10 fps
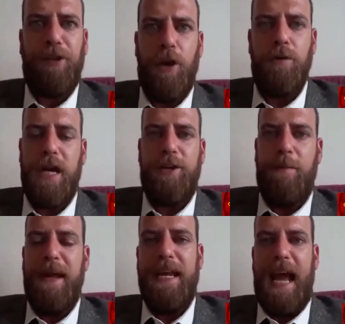Because the
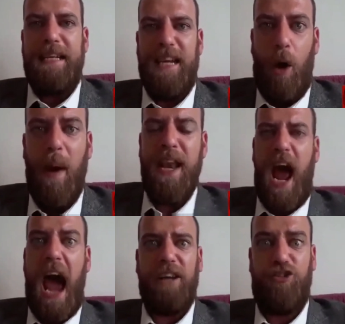parent cost me my
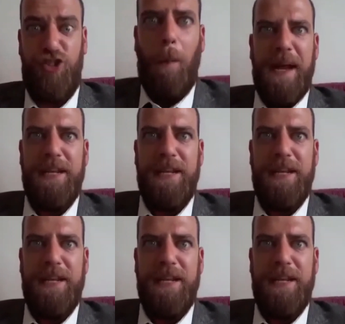job, right?